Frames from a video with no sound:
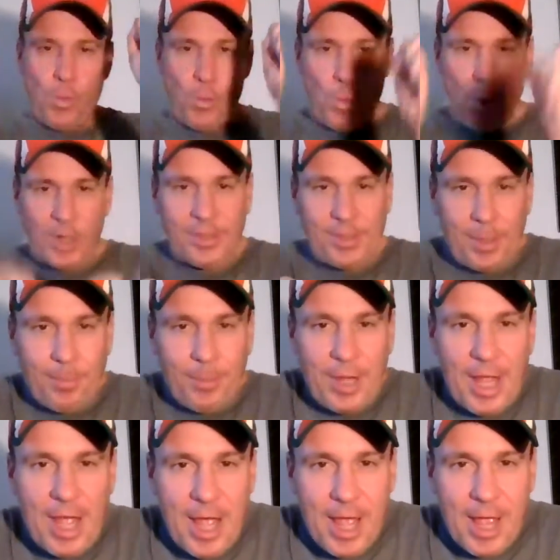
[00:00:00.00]
What's
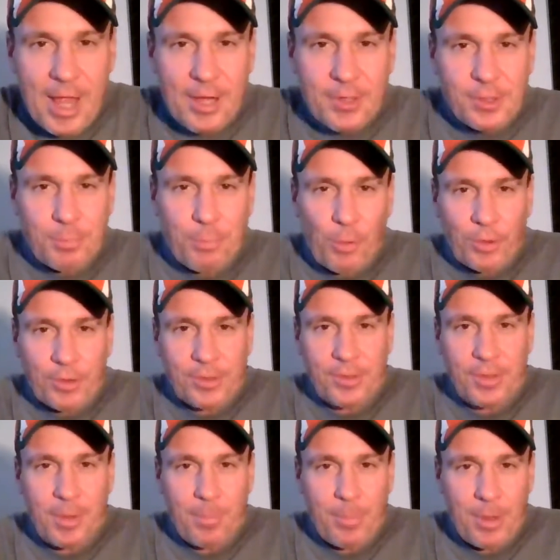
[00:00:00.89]
up, guys? Sports
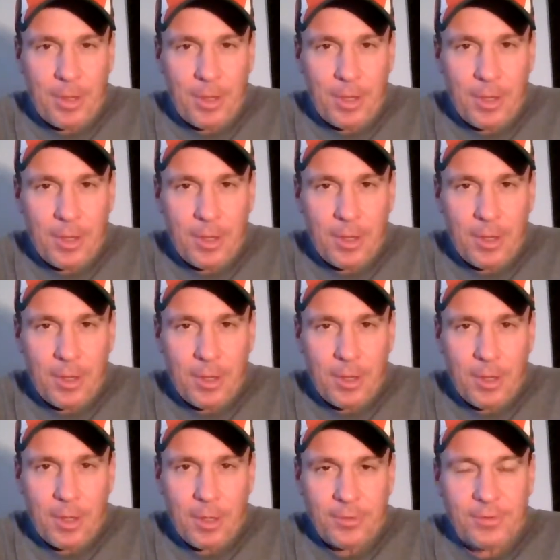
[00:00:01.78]

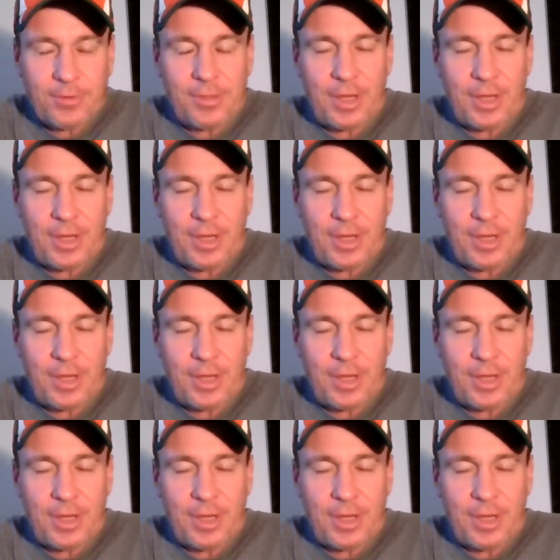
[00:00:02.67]
snippets.